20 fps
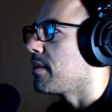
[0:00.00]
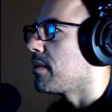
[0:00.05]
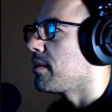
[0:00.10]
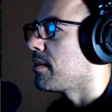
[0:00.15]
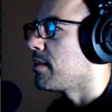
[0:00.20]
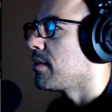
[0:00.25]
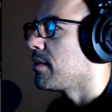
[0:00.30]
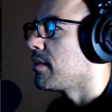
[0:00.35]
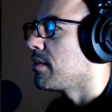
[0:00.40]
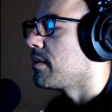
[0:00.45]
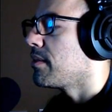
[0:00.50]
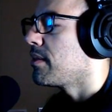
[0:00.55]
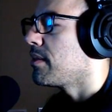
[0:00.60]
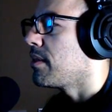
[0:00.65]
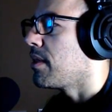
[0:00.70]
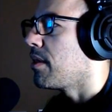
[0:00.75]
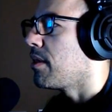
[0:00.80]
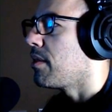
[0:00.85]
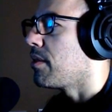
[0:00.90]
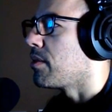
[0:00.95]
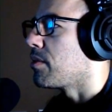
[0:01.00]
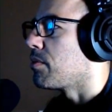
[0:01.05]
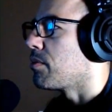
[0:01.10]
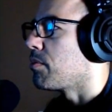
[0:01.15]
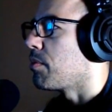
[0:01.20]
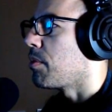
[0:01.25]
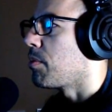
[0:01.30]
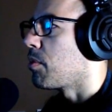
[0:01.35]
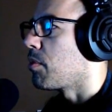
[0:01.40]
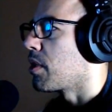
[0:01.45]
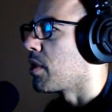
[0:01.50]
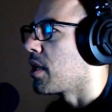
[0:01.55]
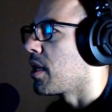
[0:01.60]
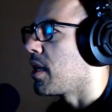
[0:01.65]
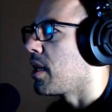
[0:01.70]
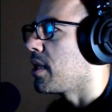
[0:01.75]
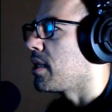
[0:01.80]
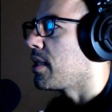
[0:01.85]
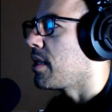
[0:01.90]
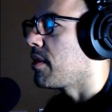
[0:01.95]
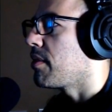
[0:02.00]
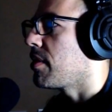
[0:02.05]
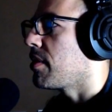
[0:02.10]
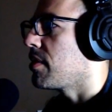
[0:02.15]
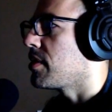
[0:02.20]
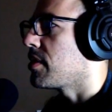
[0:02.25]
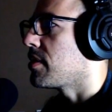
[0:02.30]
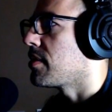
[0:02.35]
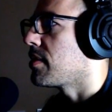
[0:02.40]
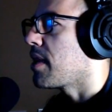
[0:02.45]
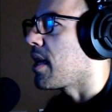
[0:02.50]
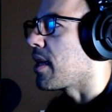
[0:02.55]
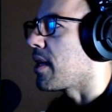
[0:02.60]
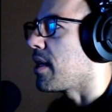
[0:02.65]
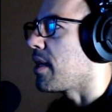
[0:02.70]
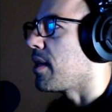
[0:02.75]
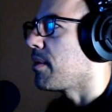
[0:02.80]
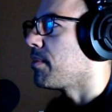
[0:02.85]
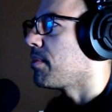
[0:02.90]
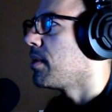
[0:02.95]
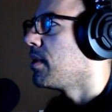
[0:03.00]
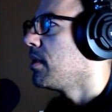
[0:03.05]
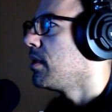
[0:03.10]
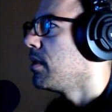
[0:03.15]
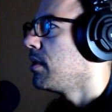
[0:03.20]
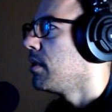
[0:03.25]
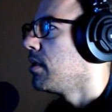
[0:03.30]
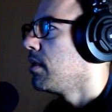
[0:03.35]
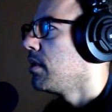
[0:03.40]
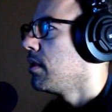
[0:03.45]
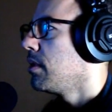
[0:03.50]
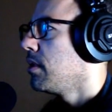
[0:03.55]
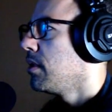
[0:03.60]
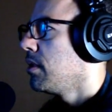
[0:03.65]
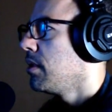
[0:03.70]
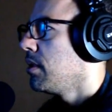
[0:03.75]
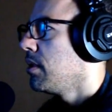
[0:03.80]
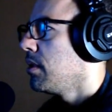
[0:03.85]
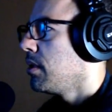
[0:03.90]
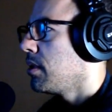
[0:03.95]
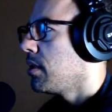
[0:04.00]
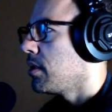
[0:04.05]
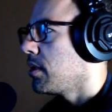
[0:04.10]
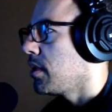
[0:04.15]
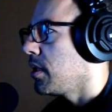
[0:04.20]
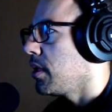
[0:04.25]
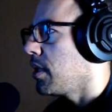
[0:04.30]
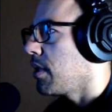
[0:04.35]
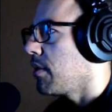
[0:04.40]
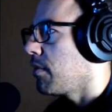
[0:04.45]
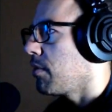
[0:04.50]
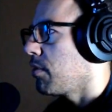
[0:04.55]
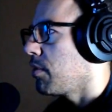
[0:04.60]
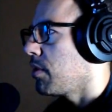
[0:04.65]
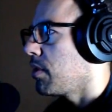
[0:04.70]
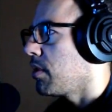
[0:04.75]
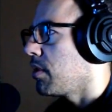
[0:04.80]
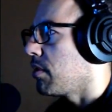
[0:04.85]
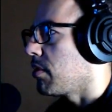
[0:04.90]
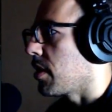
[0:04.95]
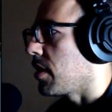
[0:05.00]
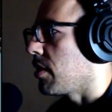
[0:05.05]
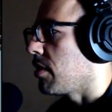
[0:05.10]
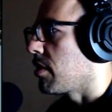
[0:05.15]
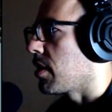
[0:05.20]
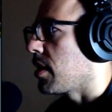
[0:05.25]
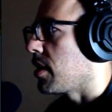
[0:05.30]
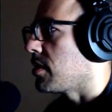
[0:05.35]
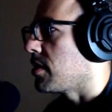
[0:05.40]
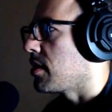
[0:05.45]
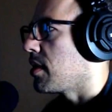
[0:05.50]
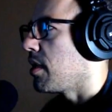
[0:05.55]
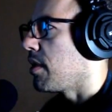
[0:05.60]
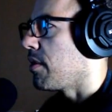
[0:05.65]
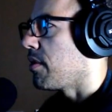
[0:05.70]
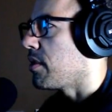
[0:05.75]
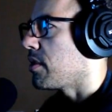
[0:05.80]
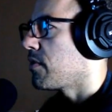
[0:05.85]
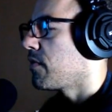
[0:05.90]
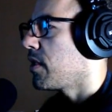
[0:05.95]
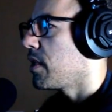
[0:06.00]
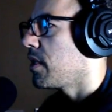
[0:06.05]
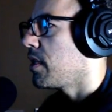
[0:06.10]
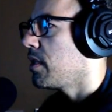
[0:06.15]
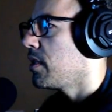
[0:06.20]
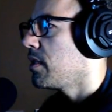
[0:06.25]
No, there's one more guy down there just hanging out. See everyone. Okay, your guys' health is fine.